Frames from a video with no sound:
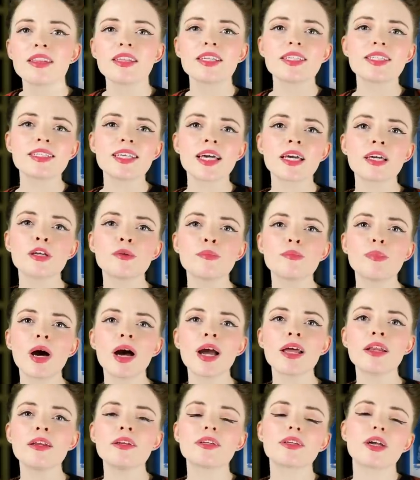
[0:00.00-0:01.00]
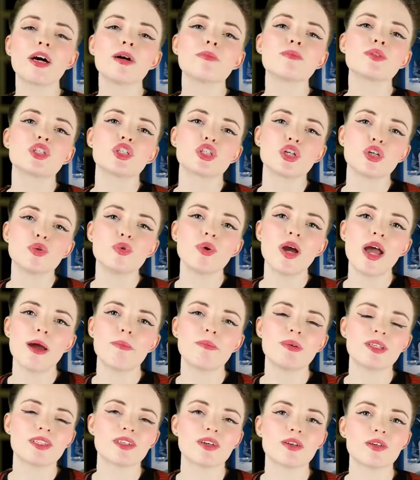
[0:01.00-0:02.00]
The second pilot comes two
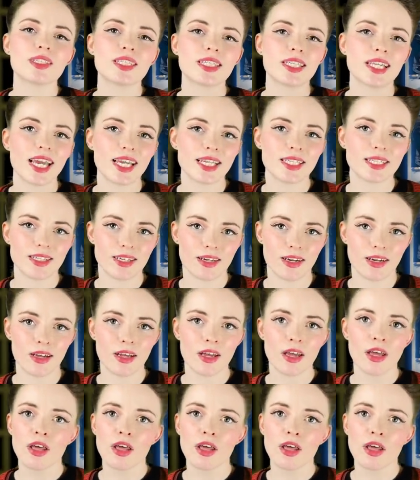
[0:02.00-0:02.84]
episodes later,